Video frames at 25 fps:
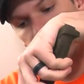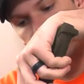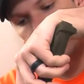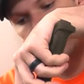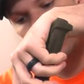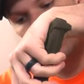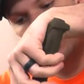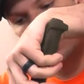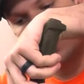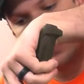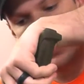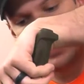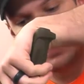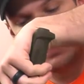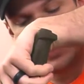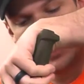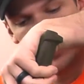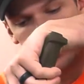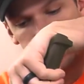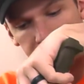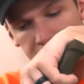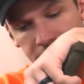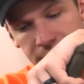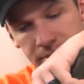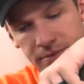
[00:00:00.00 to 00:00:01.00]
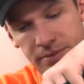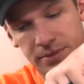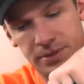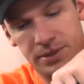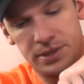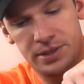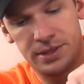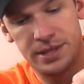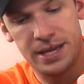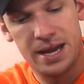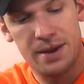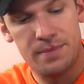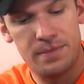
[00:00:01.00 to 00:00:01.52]
into it, make sure I don't
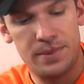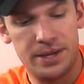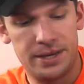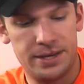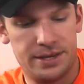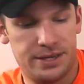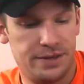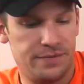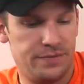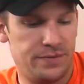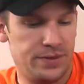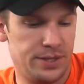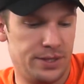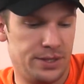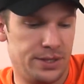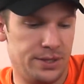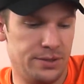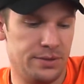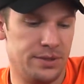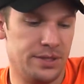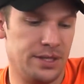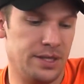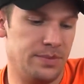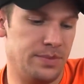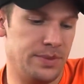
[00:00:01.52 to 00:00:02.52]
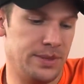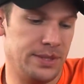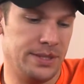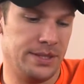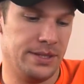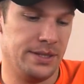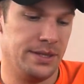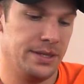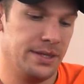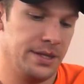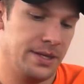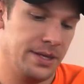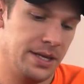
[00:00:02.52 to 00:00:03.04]
stab my knife in too deep and
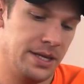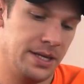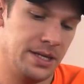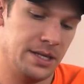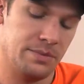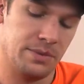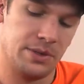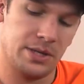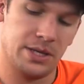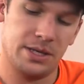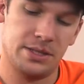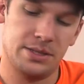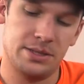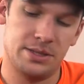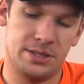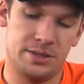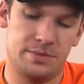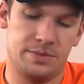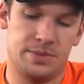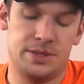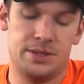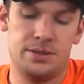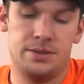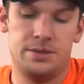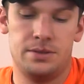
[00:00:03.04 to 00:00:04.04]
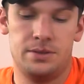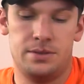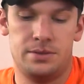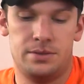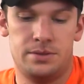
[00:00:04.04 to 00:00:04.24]
end up cutting something.